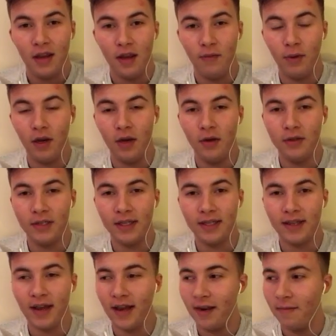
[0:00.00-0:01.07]
if we lose this
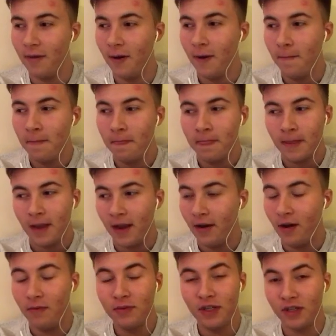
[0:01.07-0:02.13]
game. And
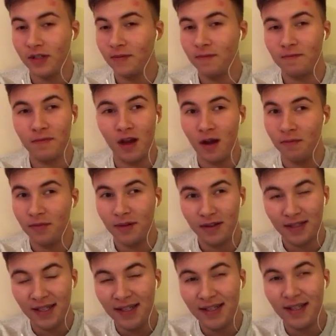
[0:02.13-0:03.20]
I'm
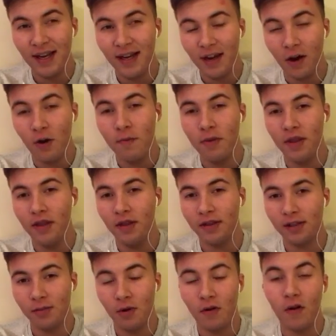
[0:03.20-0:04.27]
sincerely hoping that
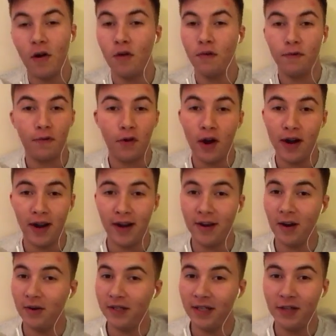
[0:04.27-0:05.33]
tomorrow, Friday,
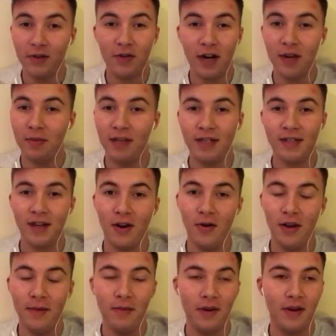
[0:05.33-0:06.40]
goes incredibly
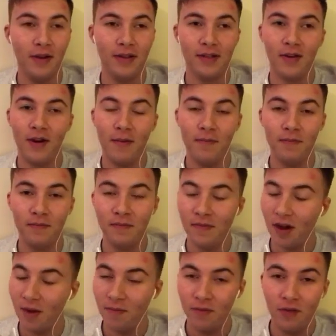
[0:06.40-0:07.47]
slowly because I'm
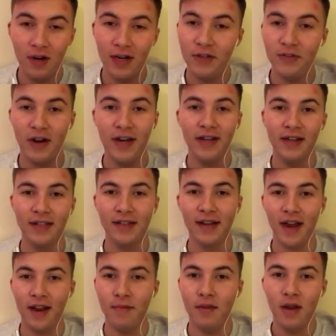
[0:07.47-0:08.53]
really dreading this
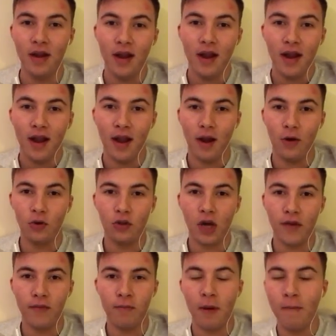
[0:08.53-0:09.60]
game at Old
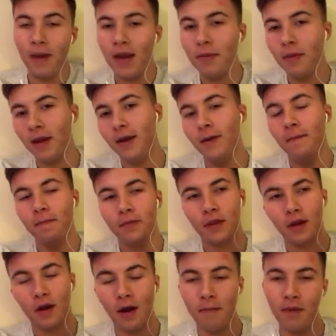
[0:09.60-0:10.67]
Trafford. But maybe
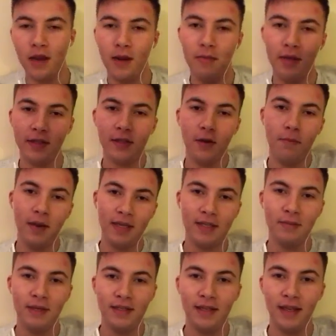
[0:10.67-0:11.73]
I'm being a bit too
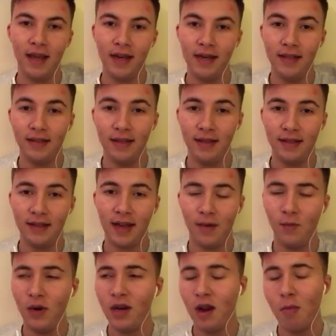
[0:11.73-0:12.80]
pessimistic heading into this
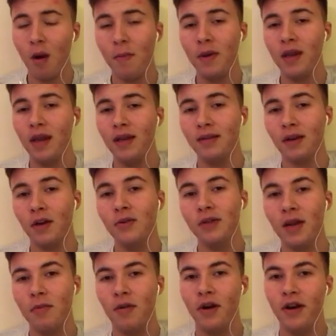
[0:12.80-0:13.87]
game. We come up against
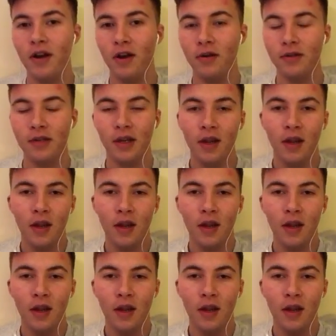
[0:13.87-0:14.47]
Jose Mourinho's